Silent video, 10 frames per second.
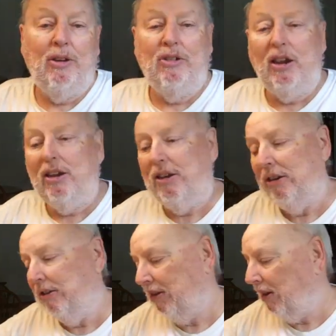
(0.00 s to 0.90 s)
shaking
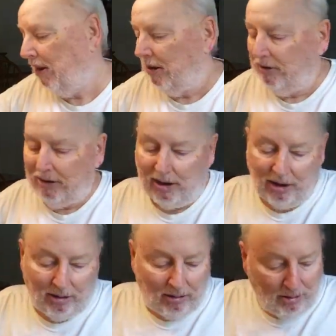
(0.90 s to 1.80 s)
his head
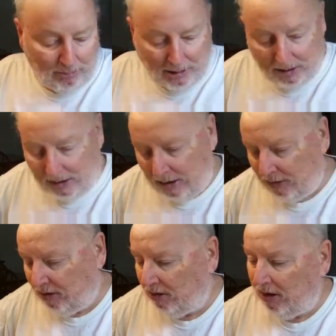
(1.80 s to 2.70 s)
saying, oh my
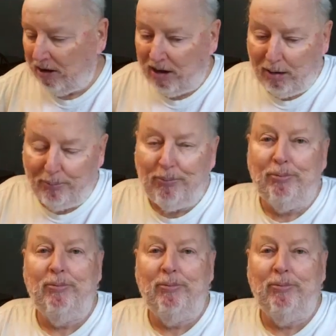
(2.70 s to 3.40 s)
God, shut up.